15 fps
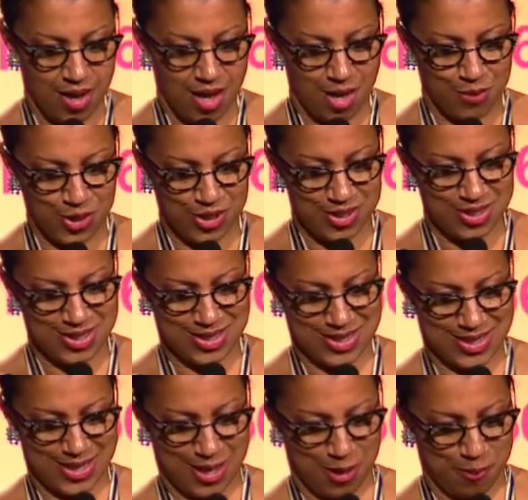I'm going to
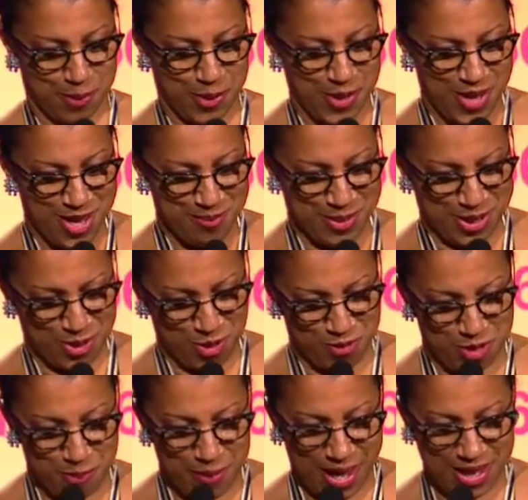skip, but over
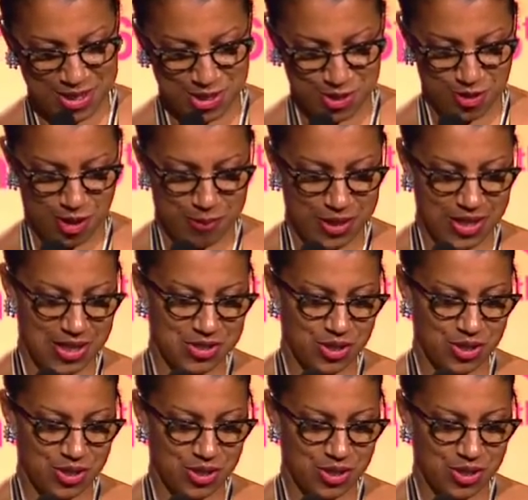the past year I've begun